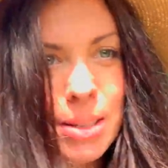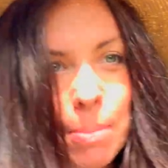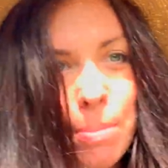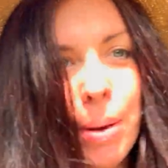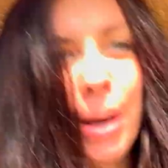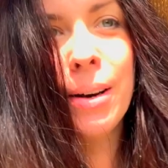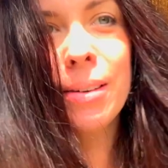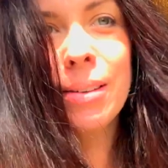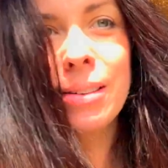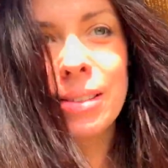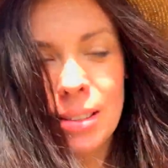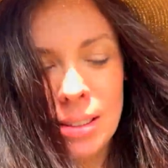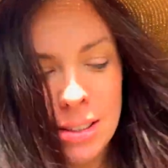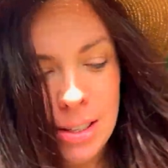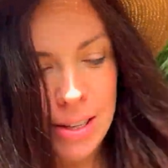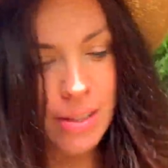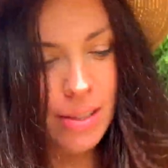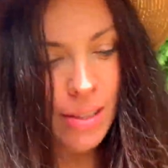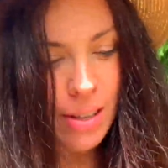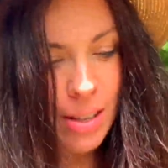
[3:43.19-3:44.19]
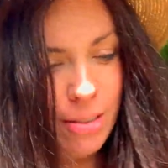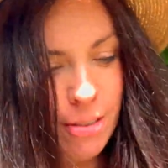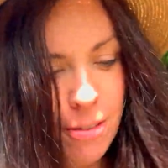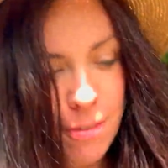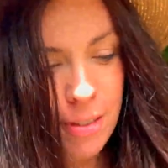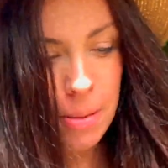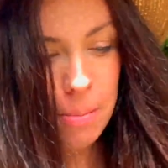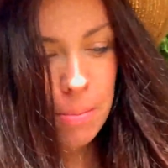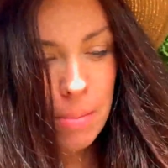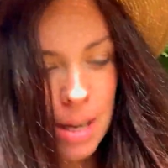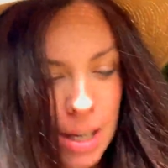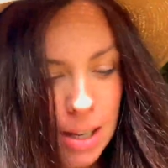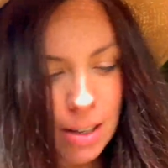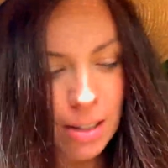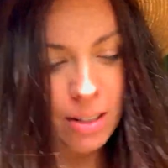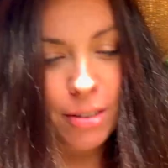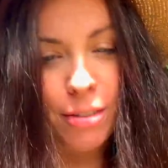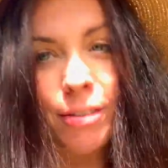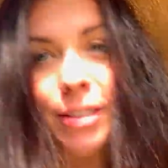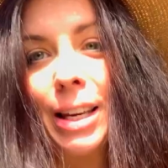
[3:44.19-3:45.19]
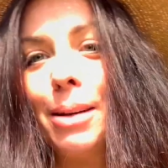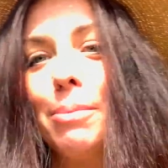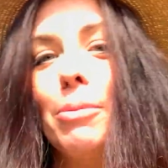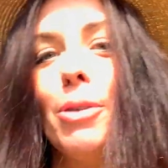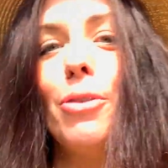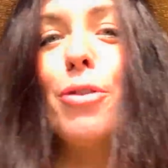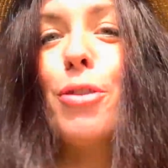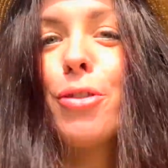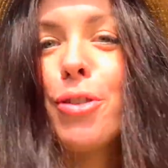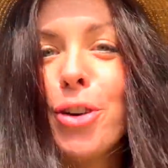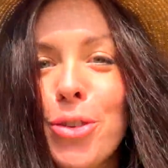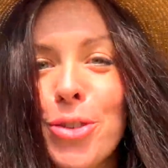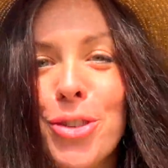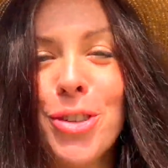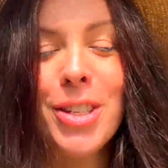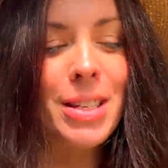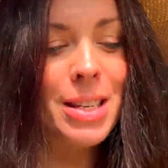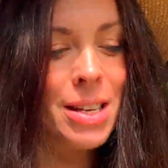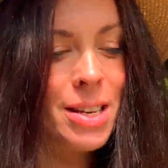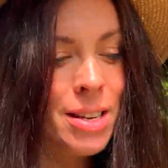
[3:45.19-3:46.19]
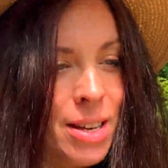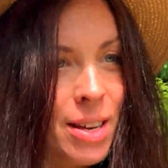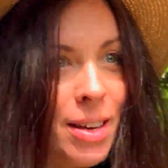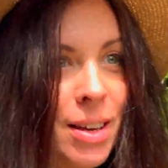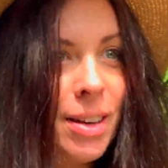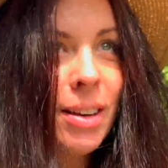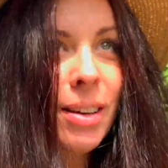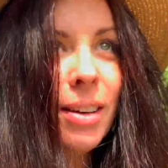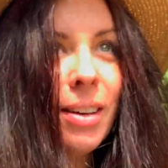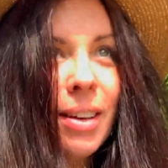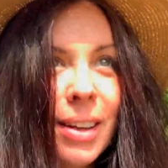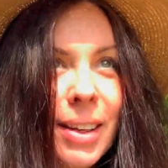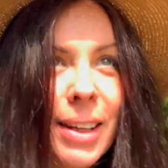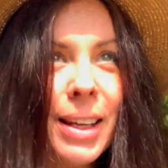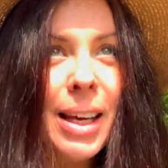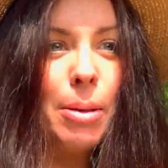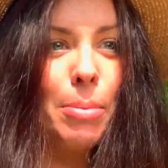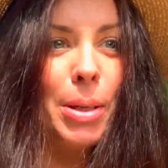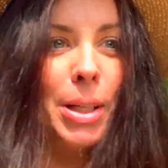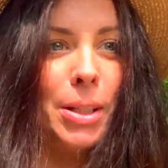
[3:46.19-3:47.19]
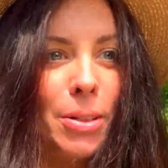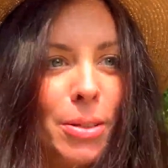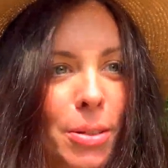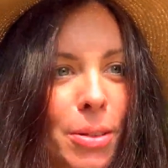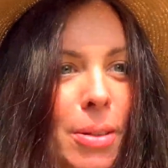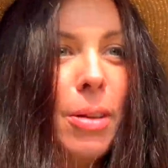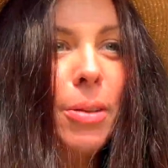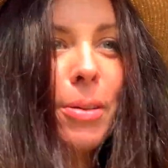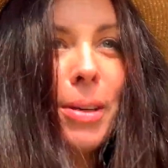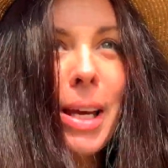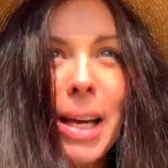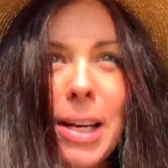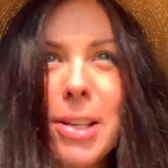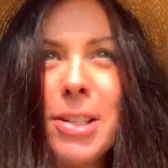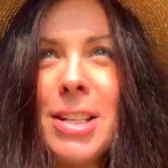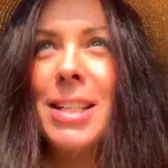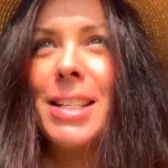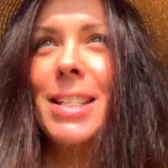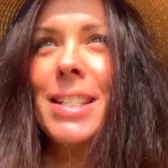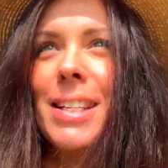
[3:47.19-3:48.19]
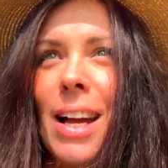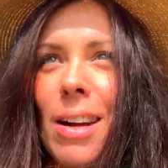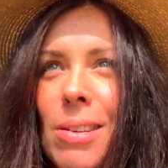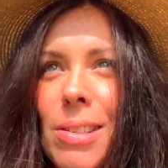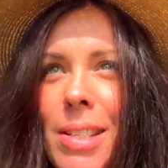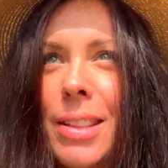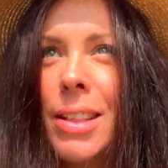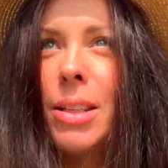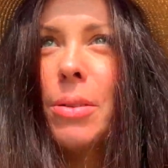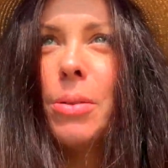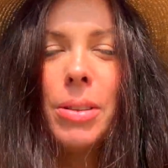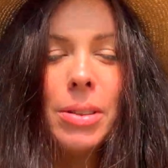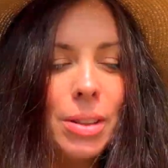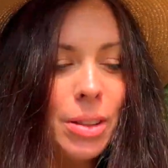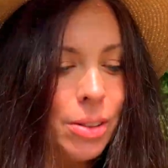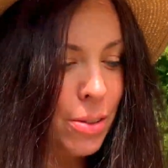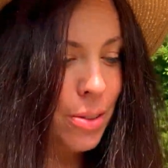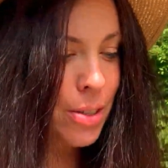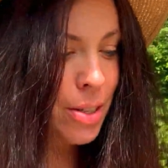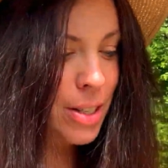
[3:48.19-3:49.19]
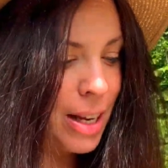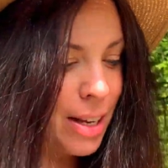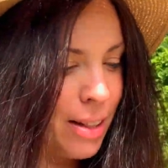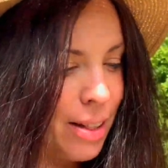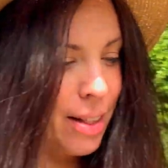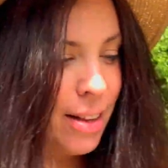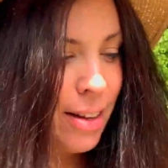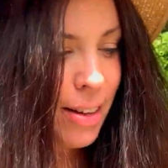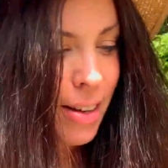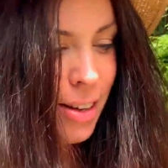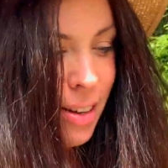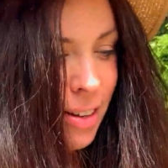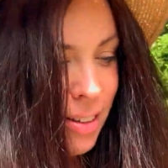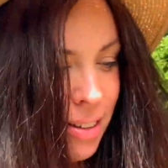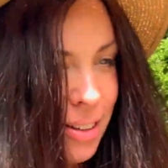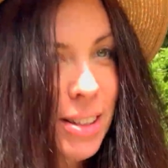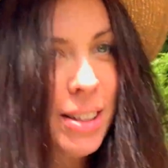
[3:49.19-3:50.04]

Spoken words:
Apparently the filmmakers of Game of Thrones came here to do location scouting. They wanted to set the